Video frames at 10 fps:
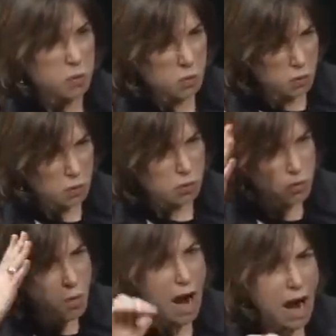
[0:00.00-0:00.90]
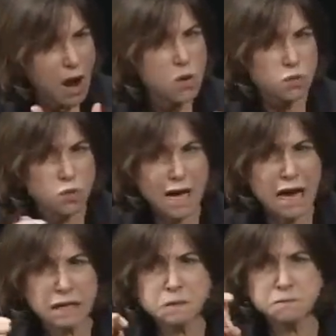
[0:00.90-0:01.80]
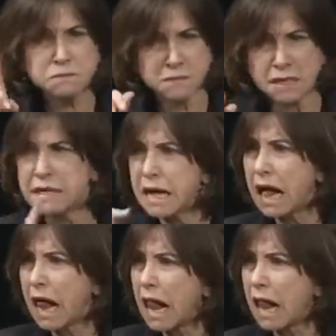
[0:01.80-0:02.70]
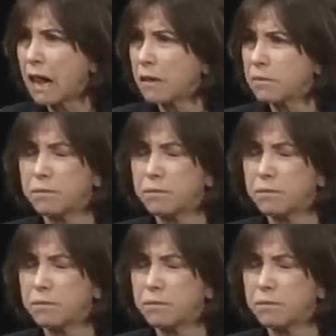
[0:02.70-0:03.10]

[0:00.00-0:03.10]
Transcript: and said, Look, you know how to do this, you know how to handle media,